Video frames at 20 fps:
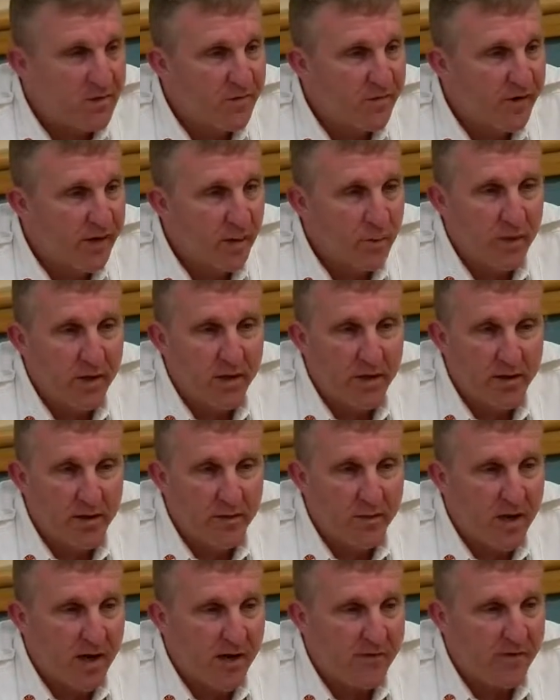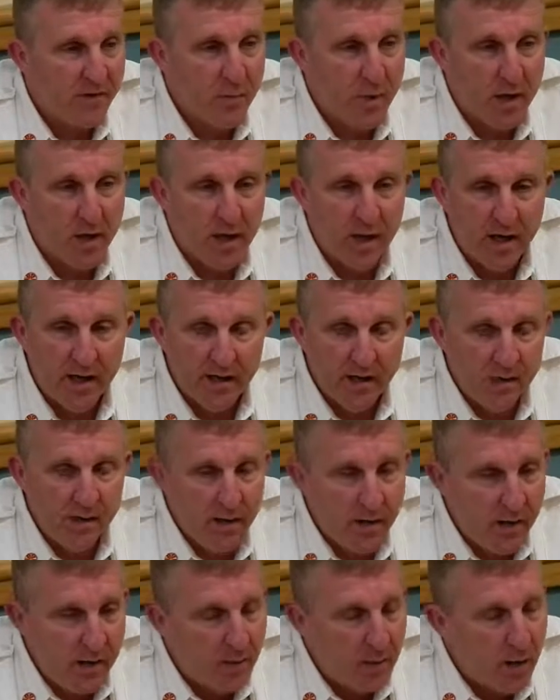family that are driving by,
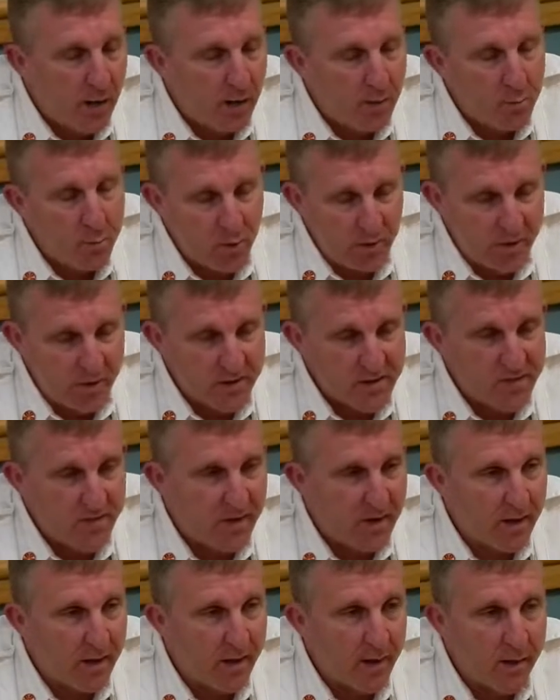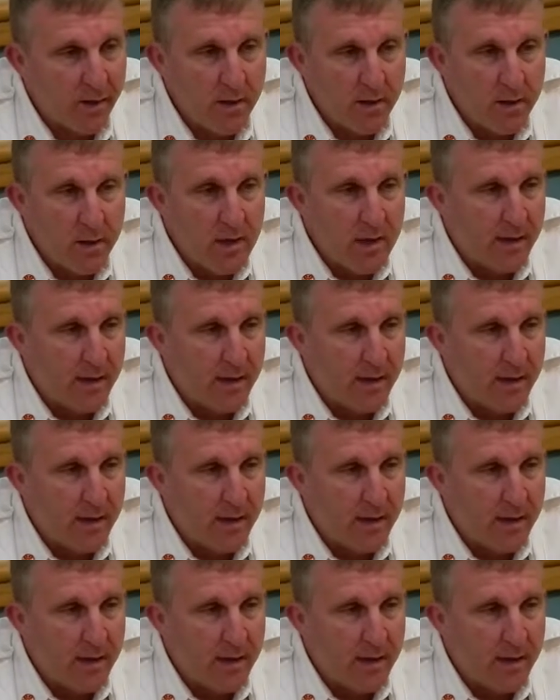police, fire.